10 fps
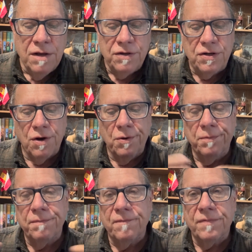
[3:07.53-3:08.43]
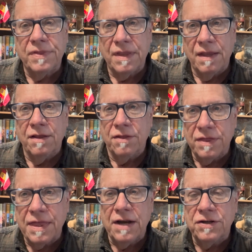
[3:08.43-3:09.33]
So
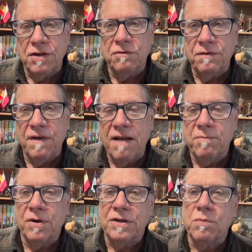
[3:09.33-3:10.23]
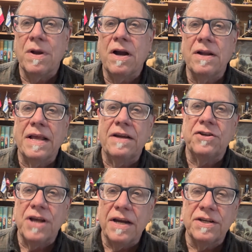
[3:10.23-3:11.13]
there's those 5 books. What are they?
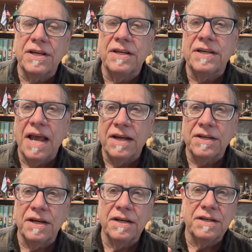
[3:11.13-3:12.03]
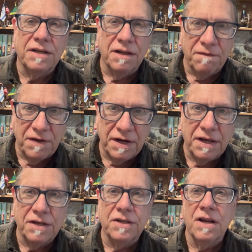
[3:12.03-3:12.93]
Genesis, Exodus,
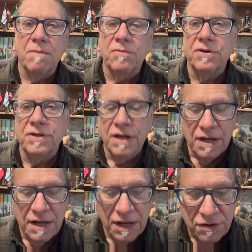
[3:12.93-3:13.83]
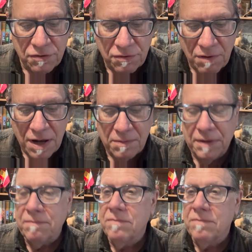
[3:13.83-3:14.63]
Leviticus, Numbers, and Deuteronomy.